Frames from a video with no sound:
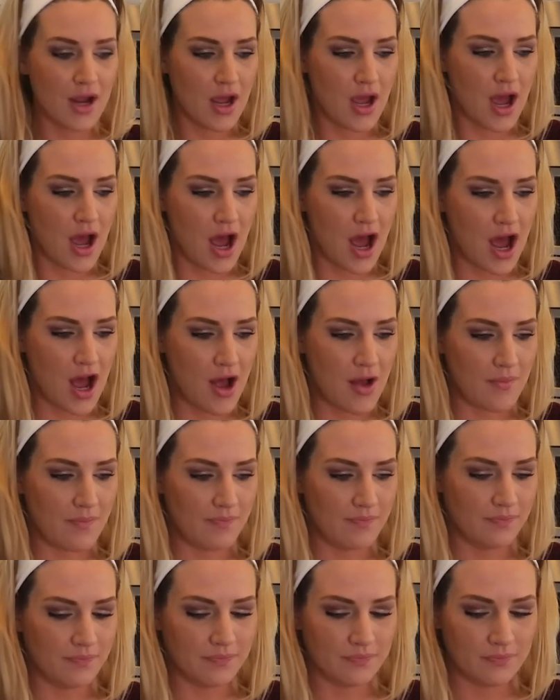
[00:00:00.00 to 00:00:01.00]
And
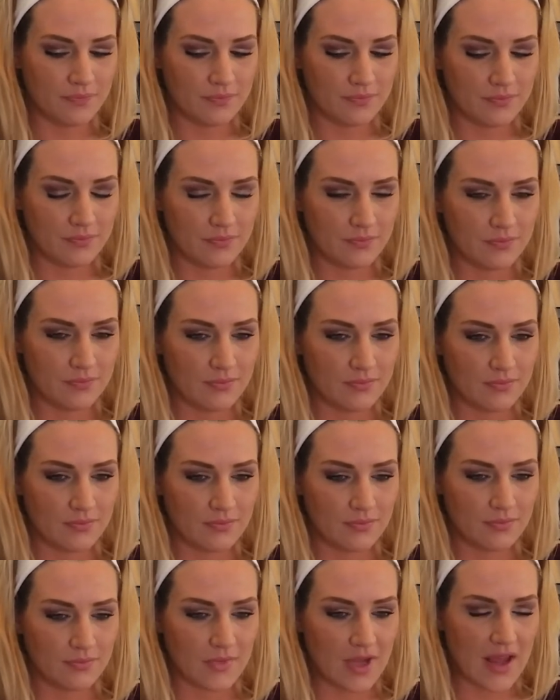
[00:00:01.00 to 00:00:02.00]

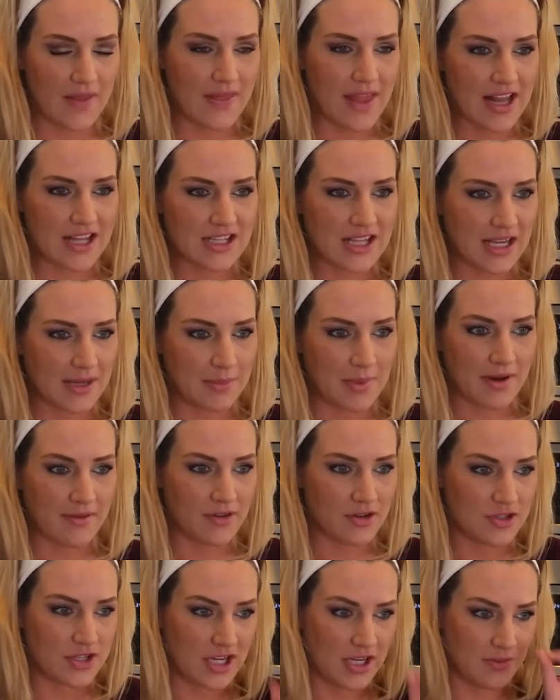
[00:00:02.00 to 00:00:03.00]
that's like my
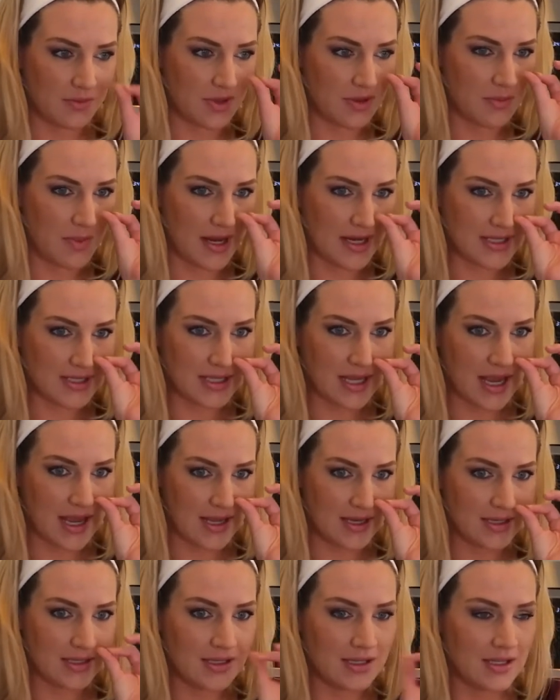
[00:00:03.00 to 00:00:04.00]
routine with my
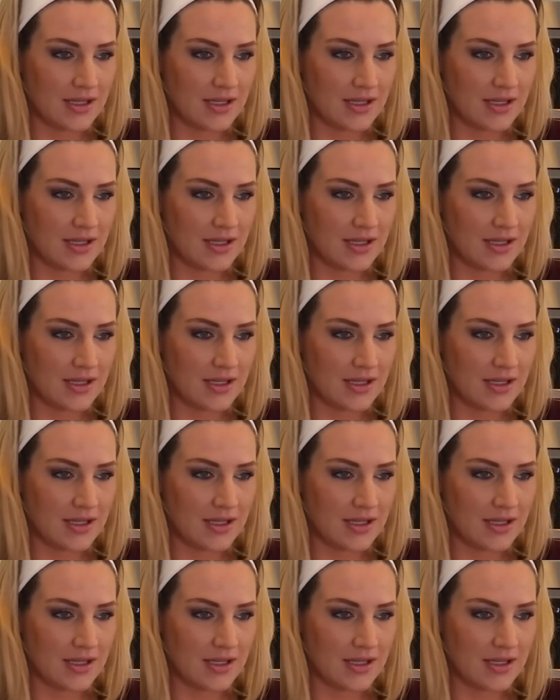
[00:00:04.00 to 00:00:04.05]
son.